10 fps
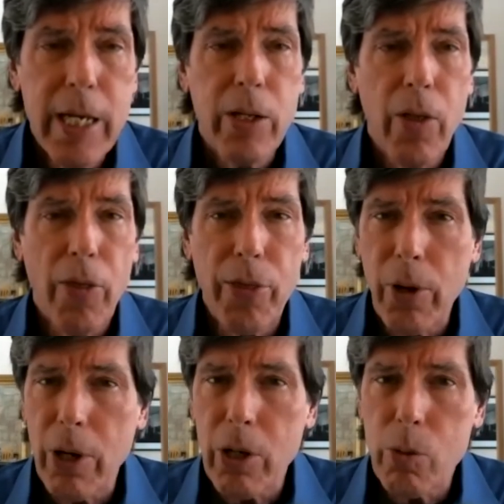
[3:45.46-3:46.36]
The
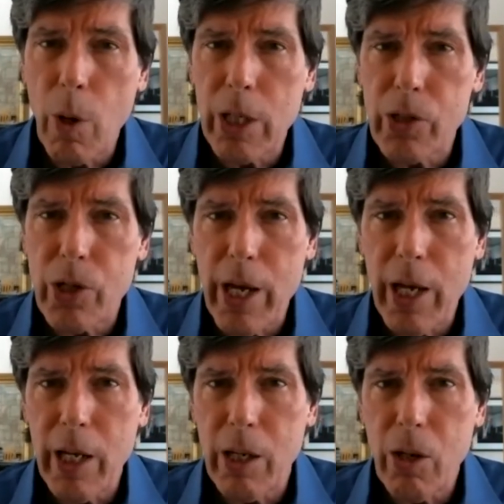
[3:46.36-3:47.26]
third was
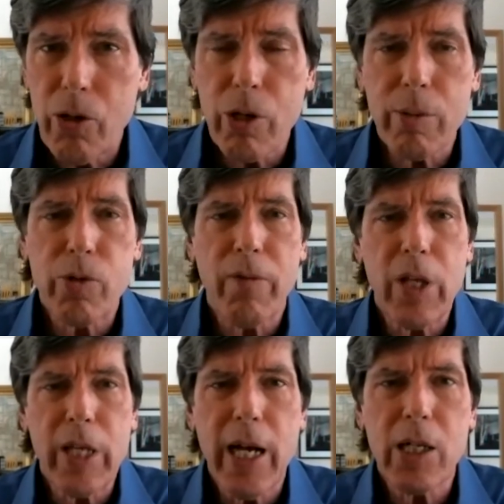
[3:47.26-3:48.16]
in terms of
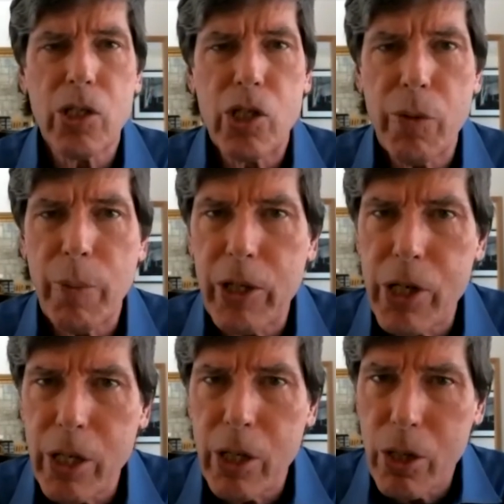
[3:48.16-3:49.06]
the
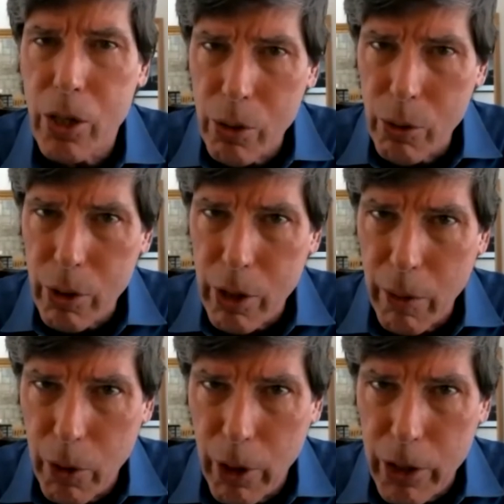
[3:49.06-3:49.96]
LGBTQ
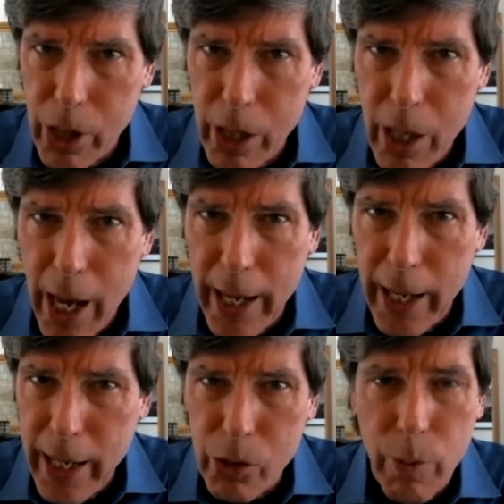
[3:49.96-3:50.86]
community and
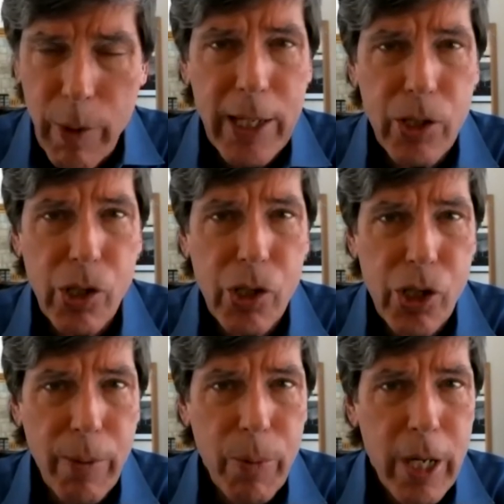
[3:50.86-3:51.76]
its
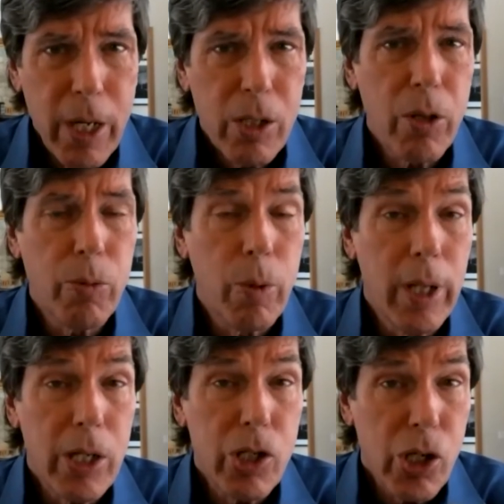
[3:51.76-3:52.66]
relationship to the
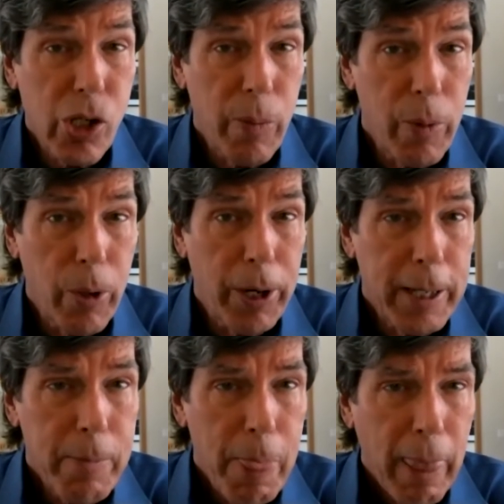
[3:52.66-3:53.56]
religious community.